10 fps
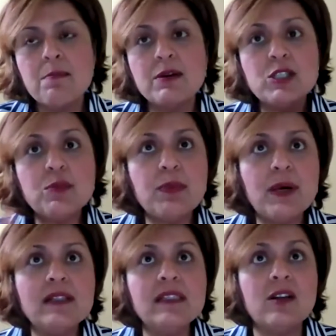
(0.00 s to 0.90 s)
But to
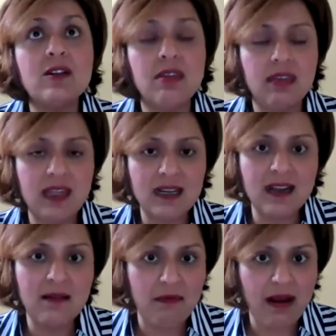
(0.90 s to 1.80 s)
build an
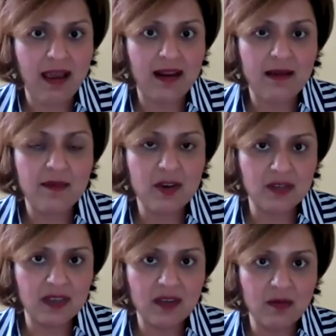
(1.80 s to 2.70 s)
authentic brand, and I'm
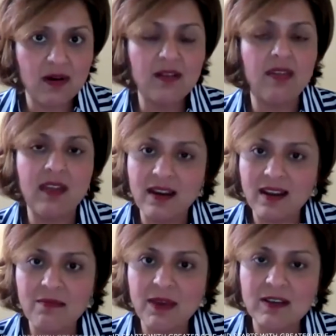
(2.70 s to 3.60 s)
using the word
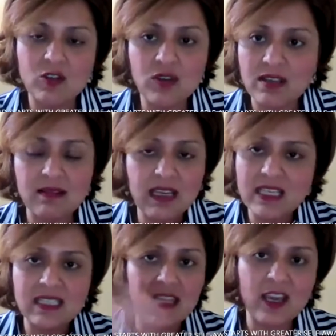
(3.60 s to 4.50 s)
authentic because you can
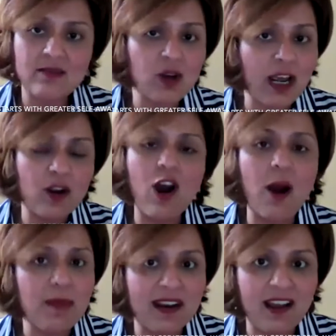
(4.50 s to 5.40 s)
easily try to
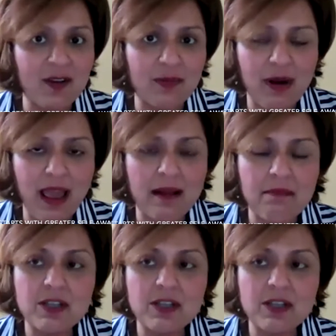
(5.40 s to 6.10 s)
copy another brand,